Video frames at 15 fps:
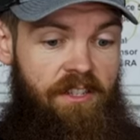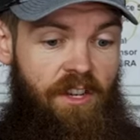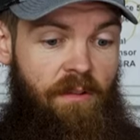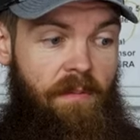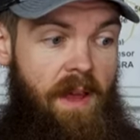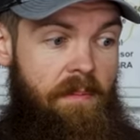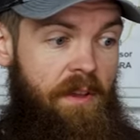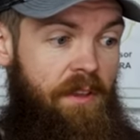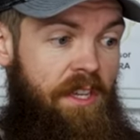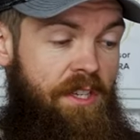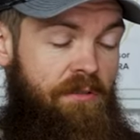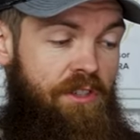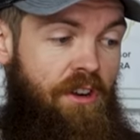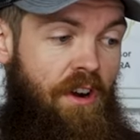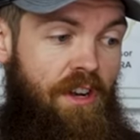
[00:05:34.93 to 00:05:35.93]
So maybe
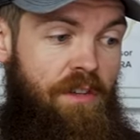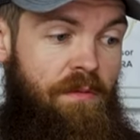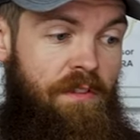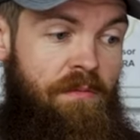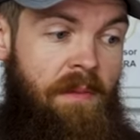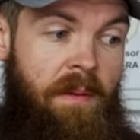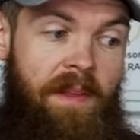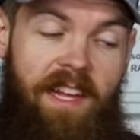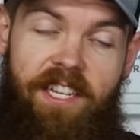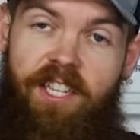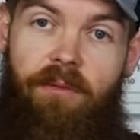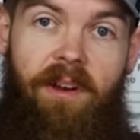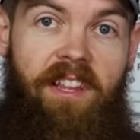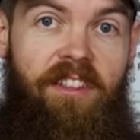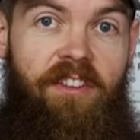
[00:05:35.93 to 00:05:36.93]
these rechargeables, maybe that's
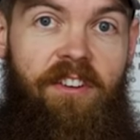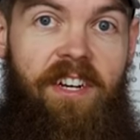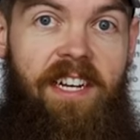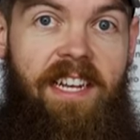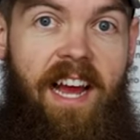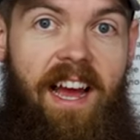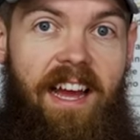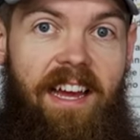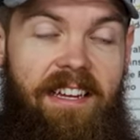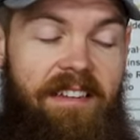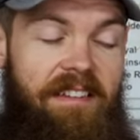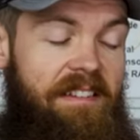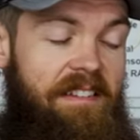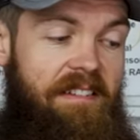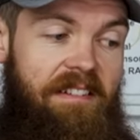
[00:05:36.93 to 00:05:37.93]
the way that they're gonna die.
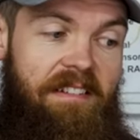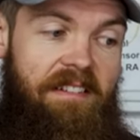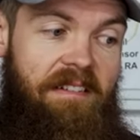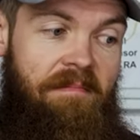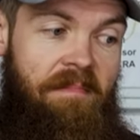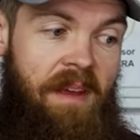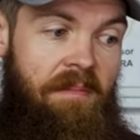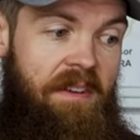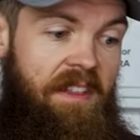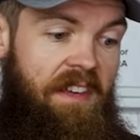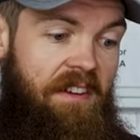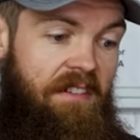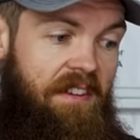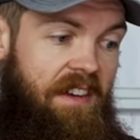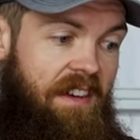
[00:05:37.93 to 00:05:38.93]
Maybe
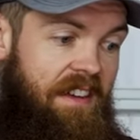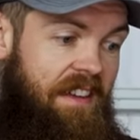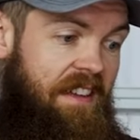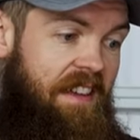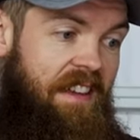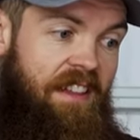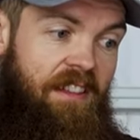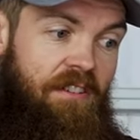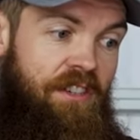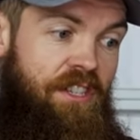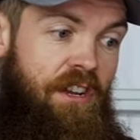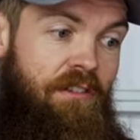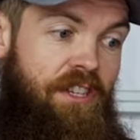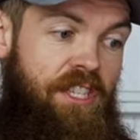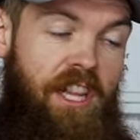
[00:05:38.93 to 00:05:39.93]
they'll, there is
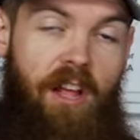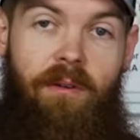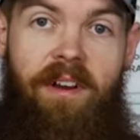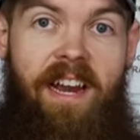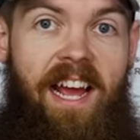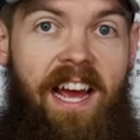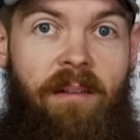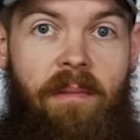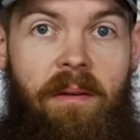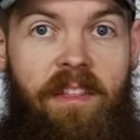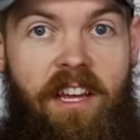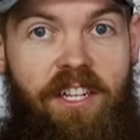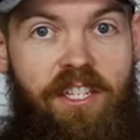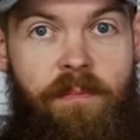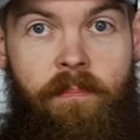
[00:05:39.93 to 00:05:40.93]
no slowing down. Maybe
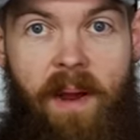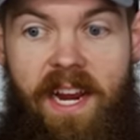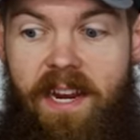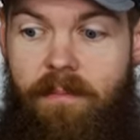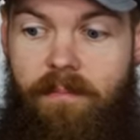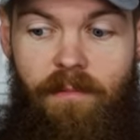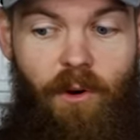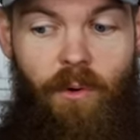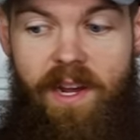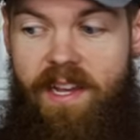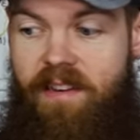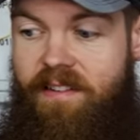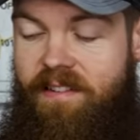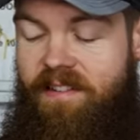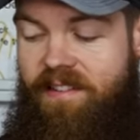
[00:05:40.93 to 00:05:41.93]
they just, bam,
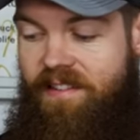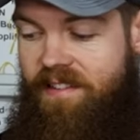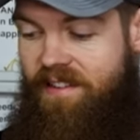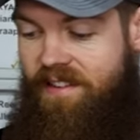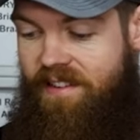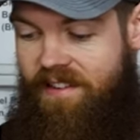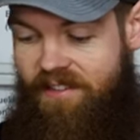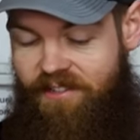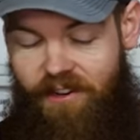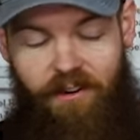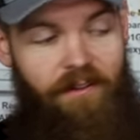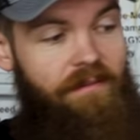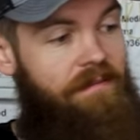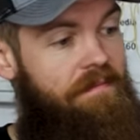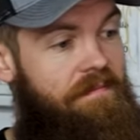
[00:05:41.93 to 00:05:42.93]
quit.
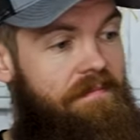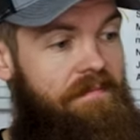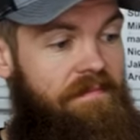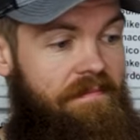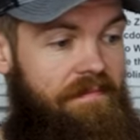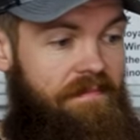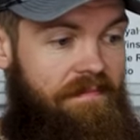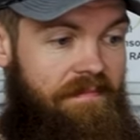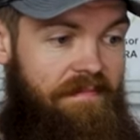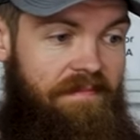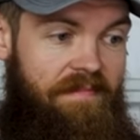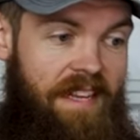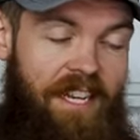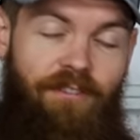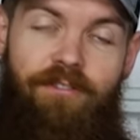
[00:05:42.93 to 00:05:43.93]
So,
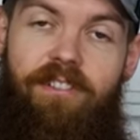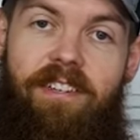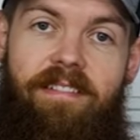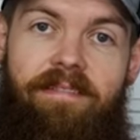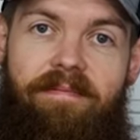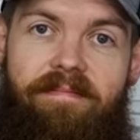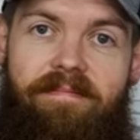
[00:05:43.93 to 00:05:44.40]
interesting.